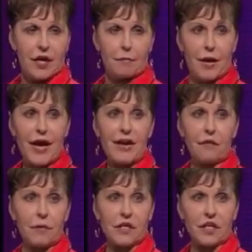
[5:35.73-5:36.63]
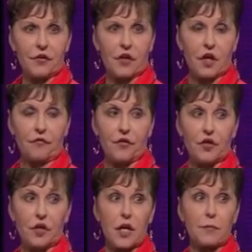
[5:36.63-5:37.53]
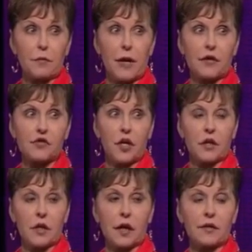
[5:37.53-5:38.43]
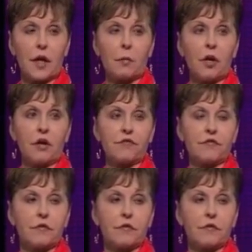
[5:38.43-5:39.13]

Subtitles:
It may even be difficult for you to keep your mouth shut and not tell them off.